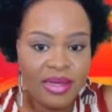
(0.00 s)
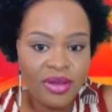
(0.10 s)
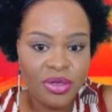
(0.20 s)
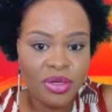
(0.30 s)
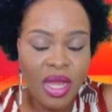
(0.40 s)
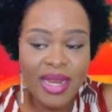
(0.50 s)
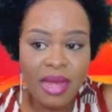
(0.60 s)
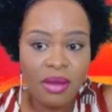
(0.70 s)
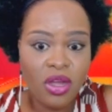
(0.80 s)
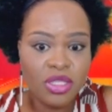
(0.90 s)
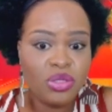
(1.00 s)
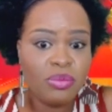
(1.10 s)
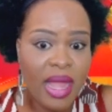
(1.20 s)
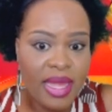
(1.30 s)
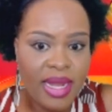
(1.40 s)

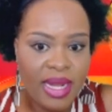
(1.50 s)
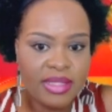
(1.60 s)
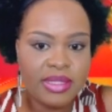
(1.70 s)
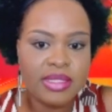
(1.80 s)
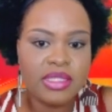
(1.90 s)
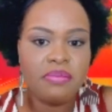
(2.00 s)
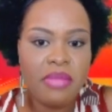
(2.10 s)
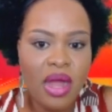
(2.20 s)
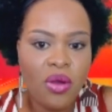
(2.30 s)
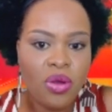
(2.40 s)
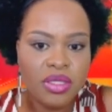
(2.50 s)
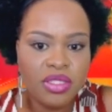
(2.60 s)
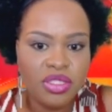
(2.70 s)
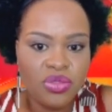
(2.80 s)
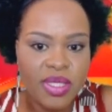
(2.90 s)
analysis, the Mao
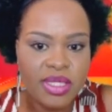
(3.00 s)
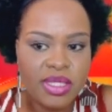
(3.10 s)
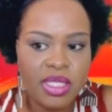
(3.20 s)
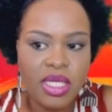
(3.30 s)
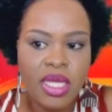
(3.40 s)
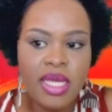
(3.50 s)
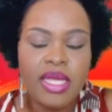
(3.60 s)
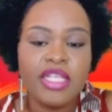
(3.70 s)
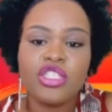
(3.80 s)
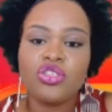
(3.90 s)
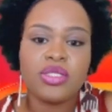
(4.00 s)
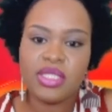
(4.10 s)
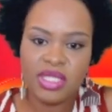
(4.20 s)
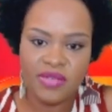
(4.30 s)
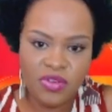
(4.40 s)
constituency is not a
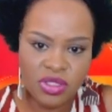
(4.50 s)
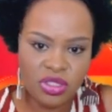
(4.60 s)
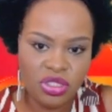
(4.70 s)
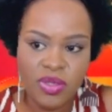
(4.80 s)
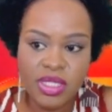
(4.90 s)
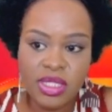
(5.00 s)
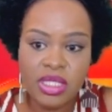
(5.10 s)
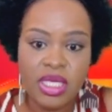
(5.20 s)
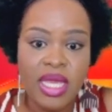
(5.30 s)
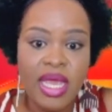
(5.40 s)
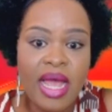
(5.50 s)
safe constituency,